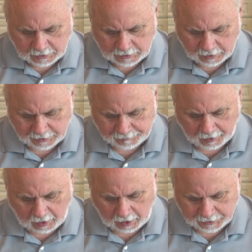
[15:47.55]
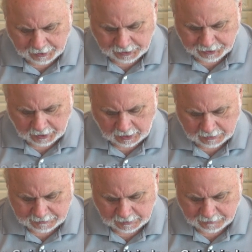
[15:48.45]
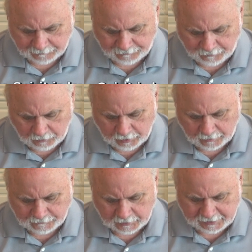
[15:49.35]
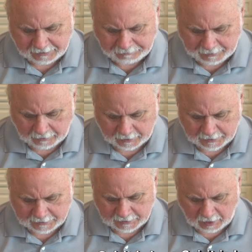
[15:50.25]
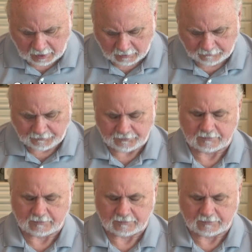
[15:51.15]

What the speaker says: here's Paul teaching us that the fruit of the Spirit is love.